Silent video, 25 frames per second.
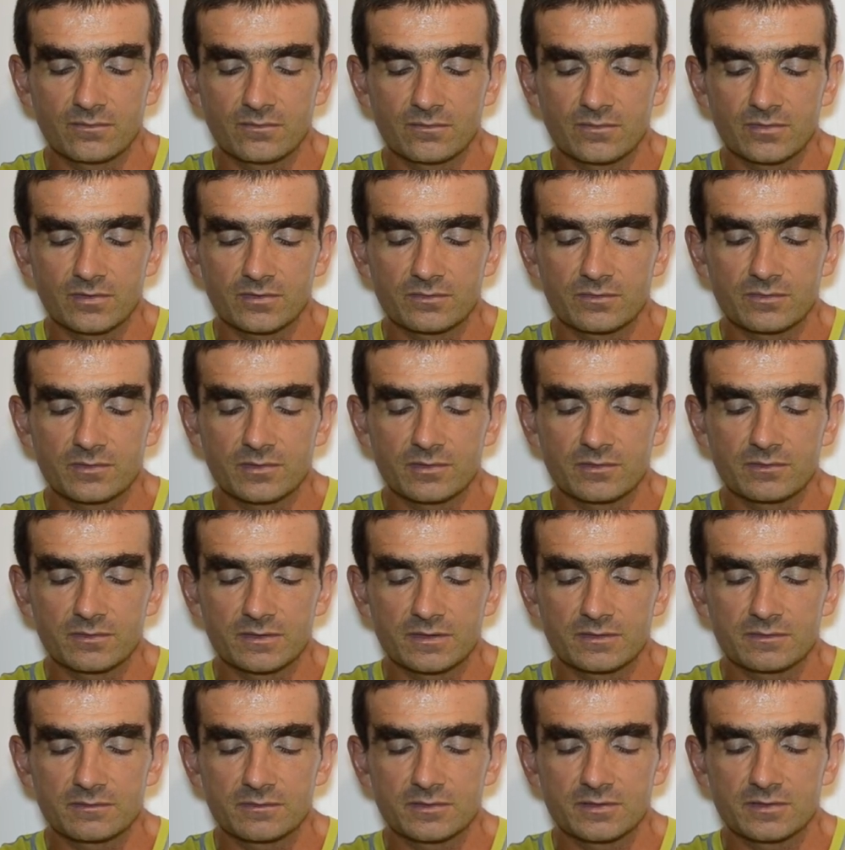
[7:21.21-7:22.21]

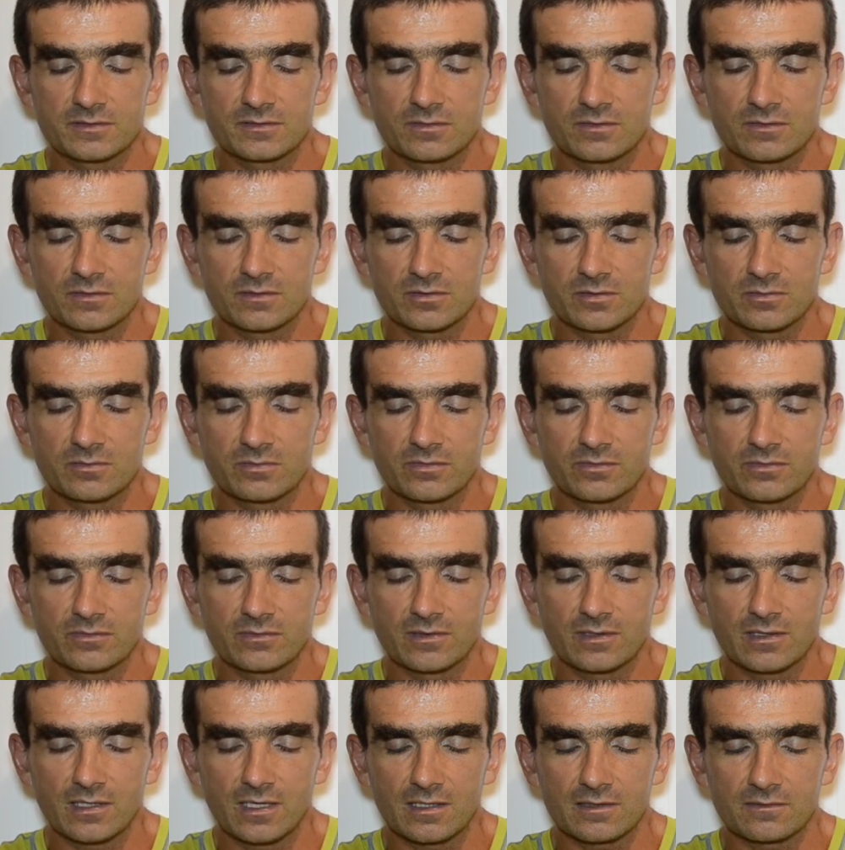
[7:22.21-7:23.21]
is going to be
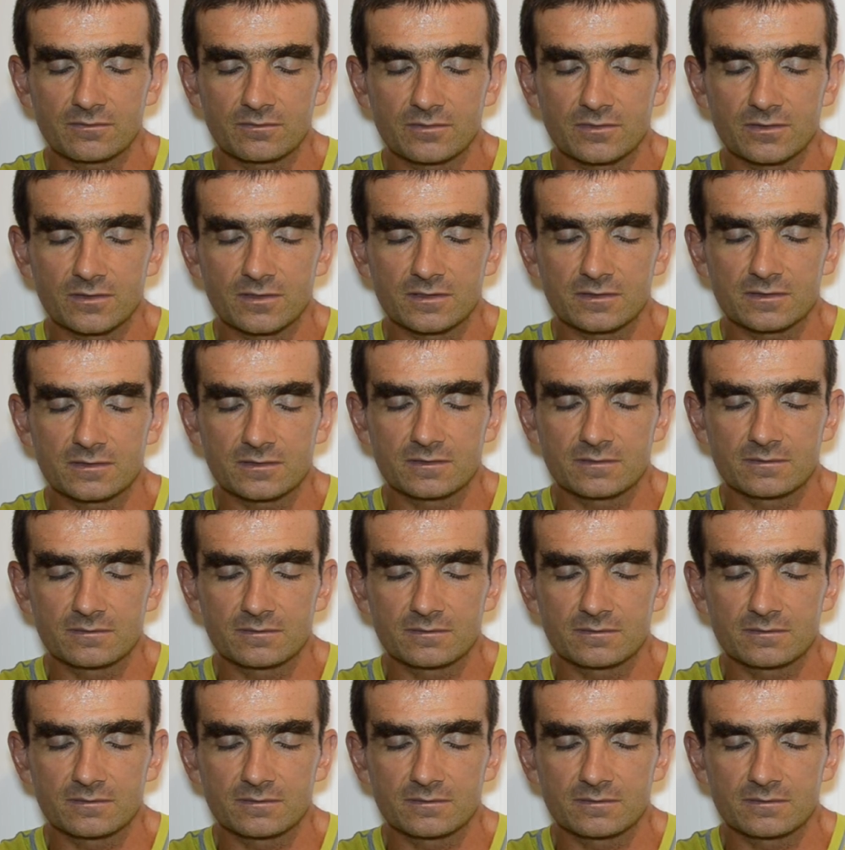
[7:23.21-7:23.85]
very hard for us.